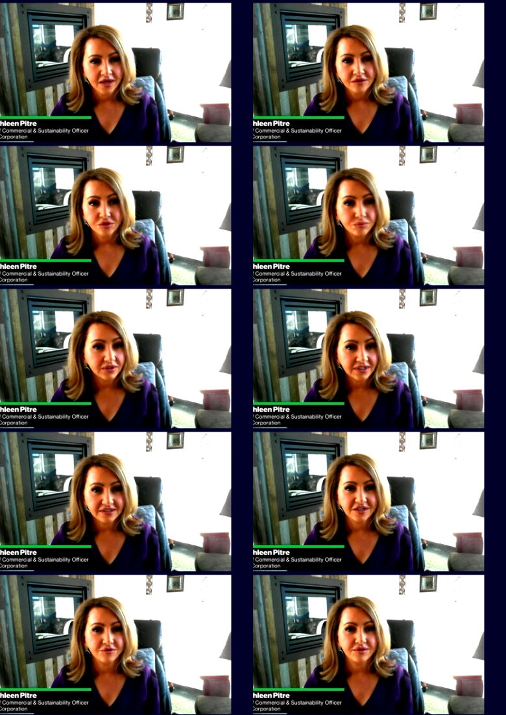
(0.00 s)
So we'll
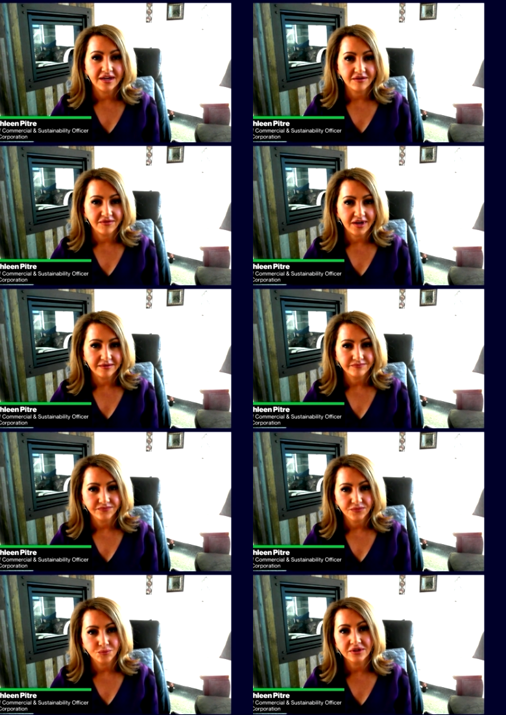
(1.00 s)
continue to innovate.
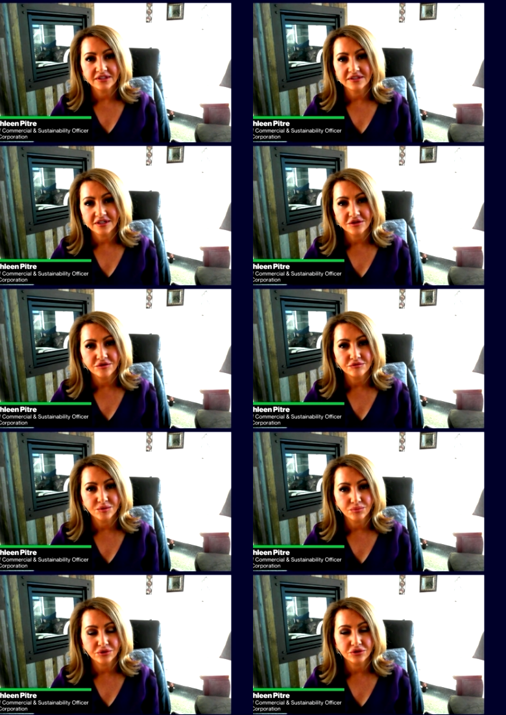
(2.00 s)
We'll continue
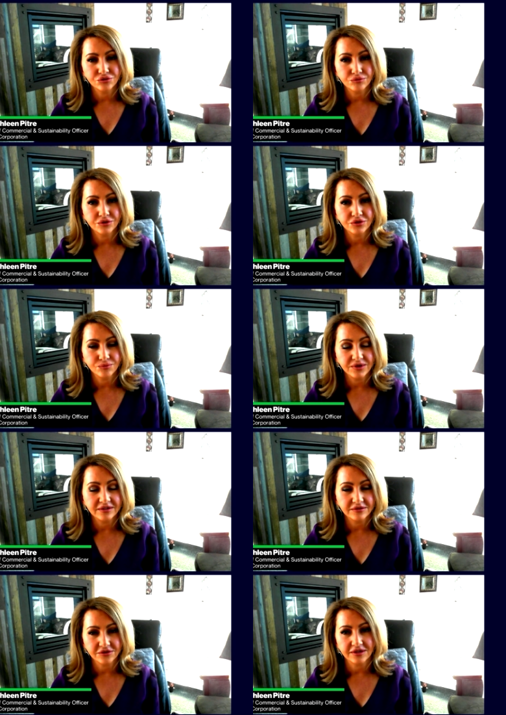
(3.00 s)
to push towards
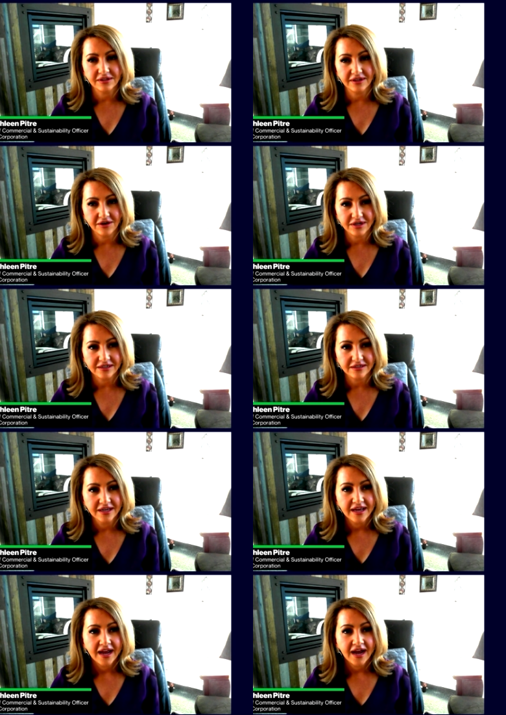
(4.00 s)
real circularity.
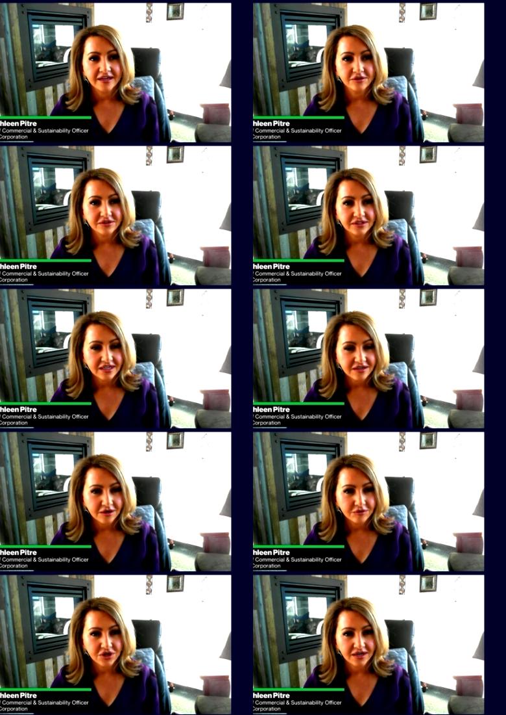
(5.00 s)
As our
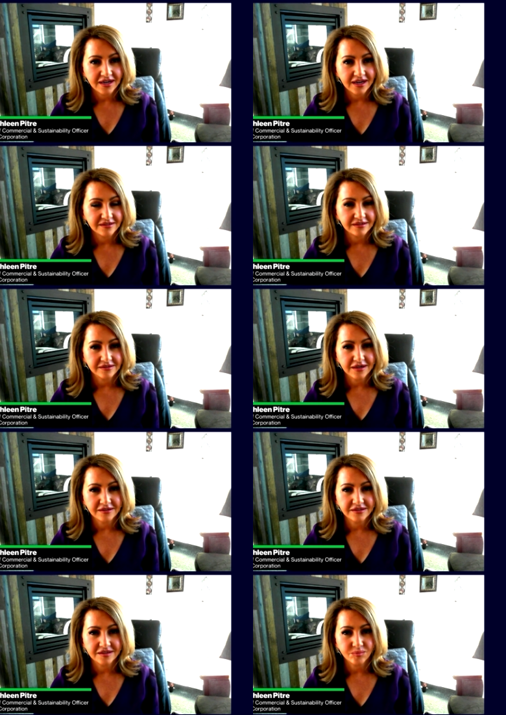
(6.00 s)
CEO, John Hayes,
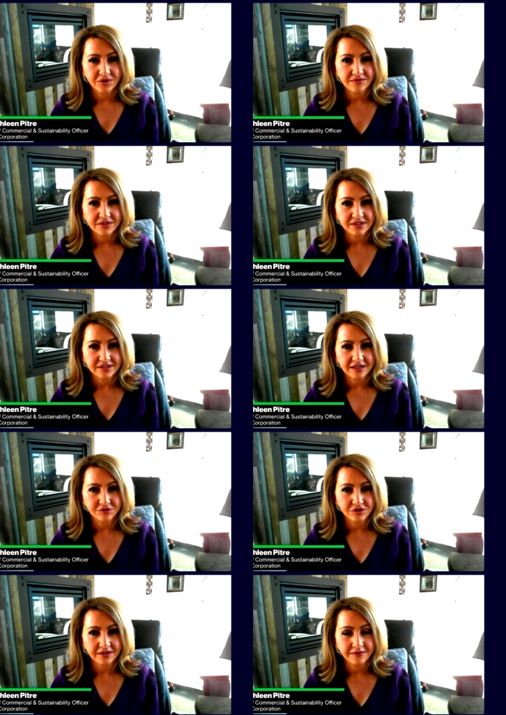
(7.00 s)
discussed in the previous
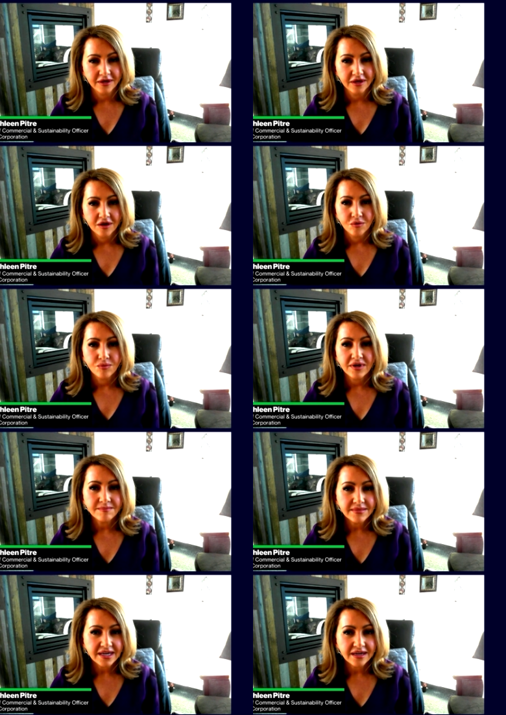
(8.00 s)
session, we
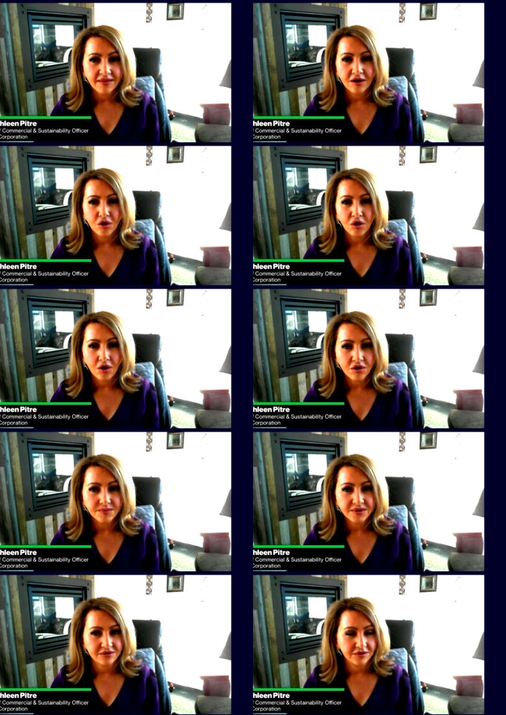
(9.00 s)
mean that all
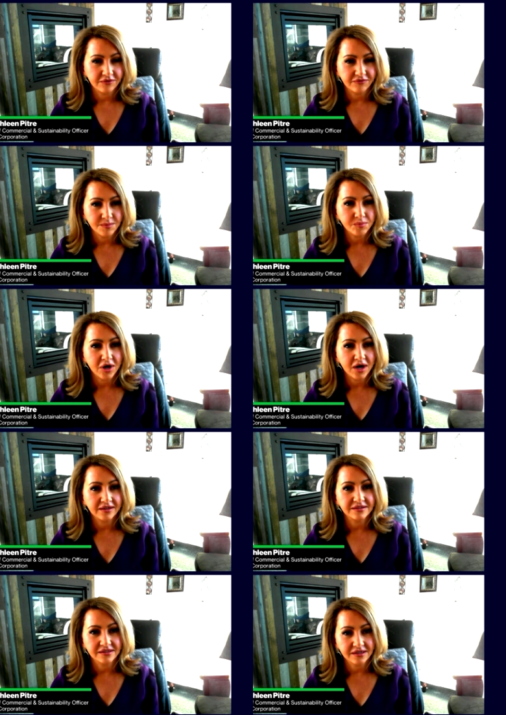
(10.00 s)
material from a
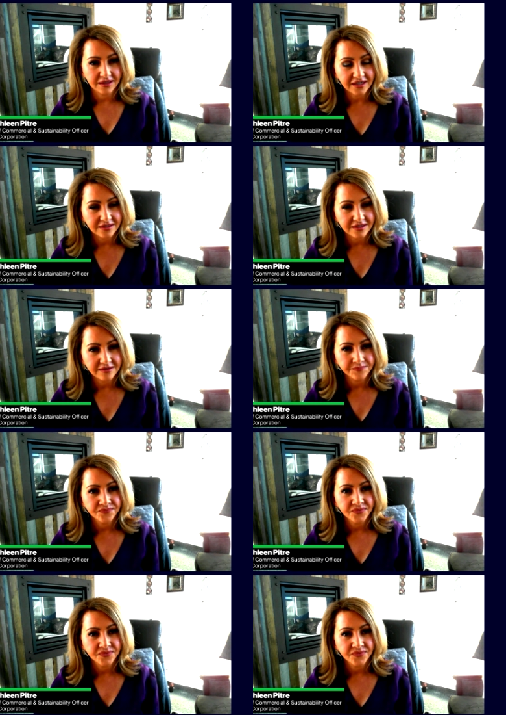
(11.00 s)
product is collected,